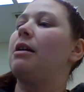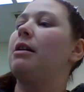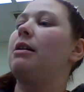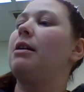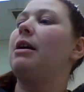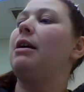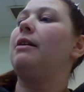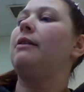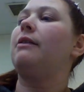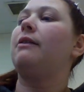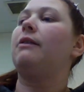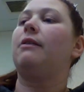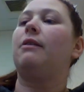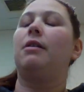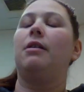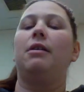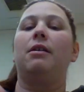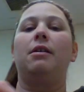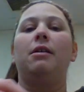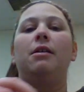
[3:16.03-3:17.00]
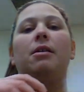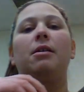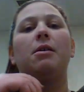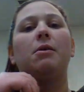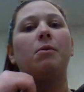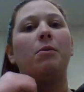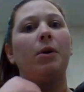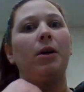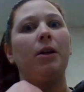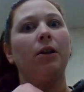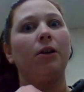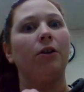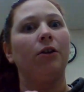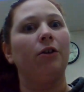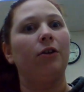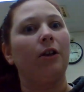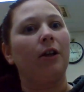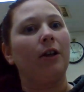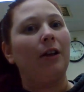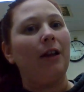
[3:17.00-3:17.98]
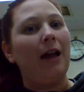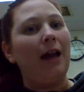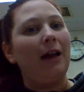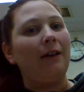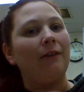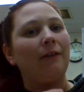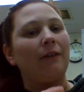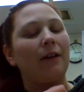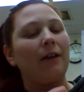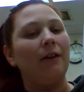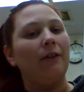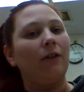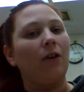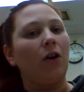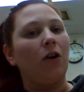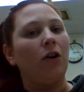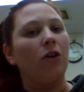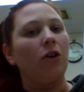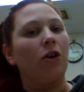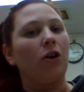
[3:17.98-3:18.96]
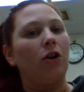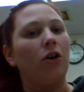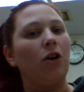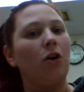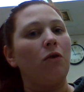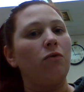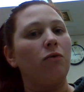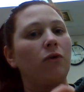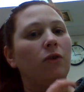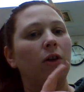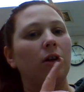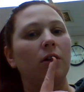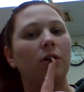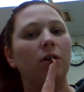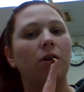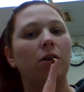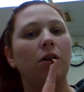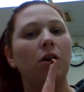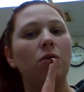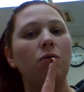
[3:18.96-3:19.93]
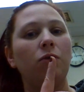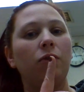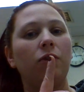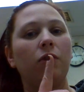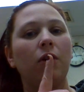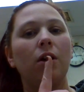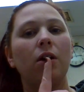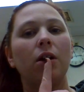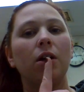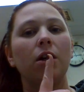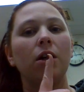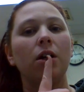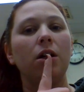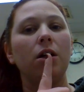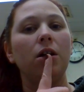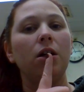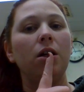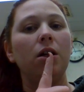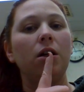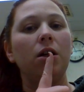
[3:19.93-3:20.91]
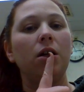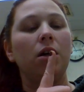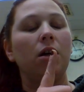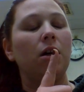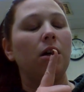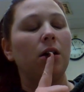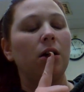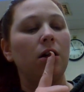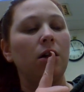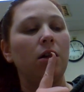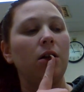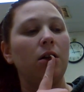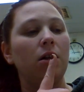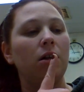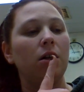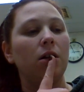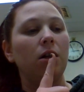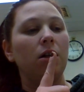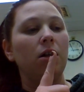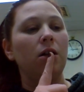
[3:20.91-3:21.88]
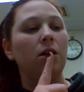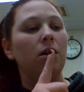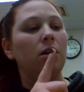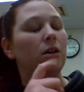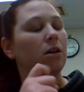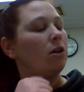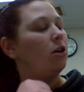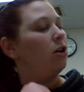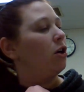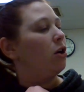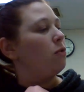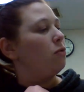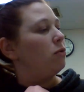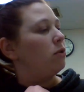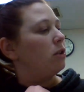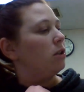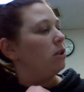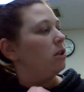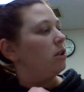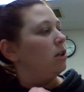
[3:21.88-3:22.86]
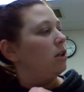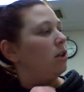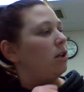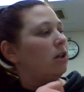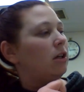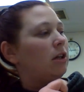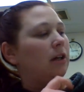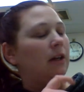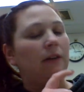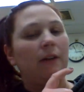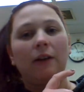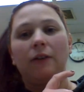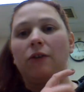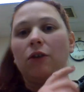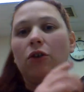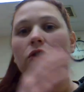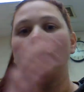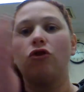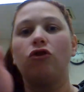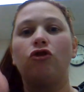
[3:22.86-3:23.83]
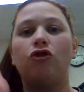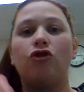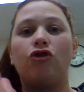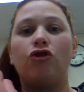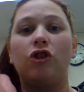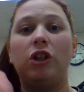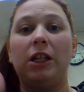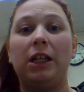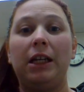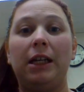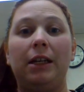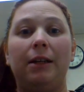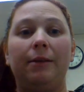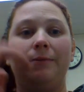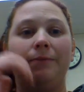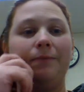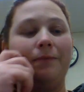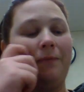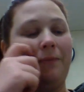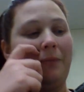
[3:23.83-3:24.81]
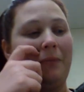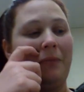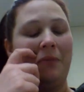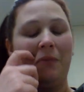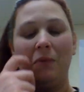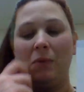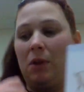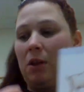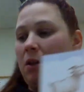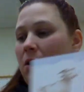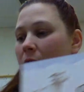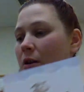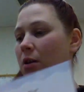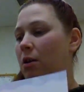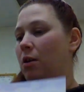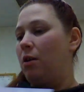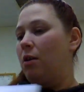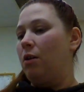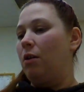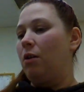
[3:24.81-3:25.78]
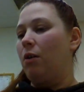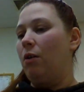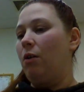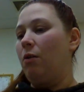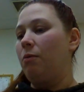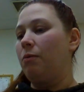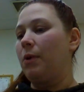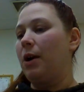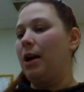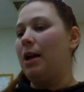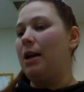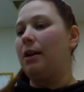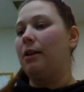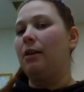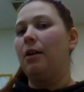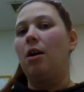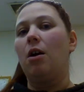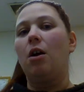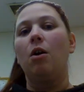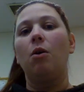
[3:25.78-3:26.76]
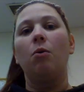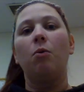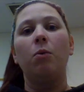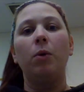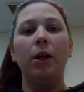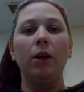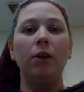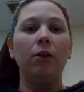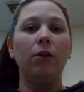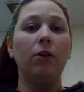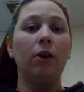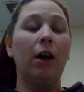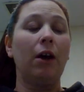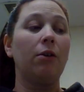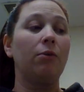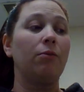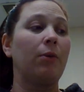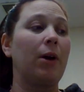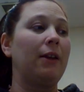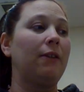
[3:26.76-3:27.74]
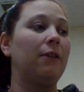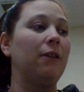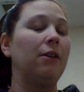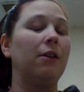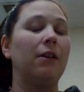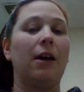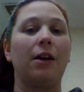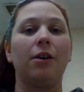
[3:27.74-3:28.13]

Next, we learned last is our goat. Goat, g, goat. And that's our G. All right. We learned how to write the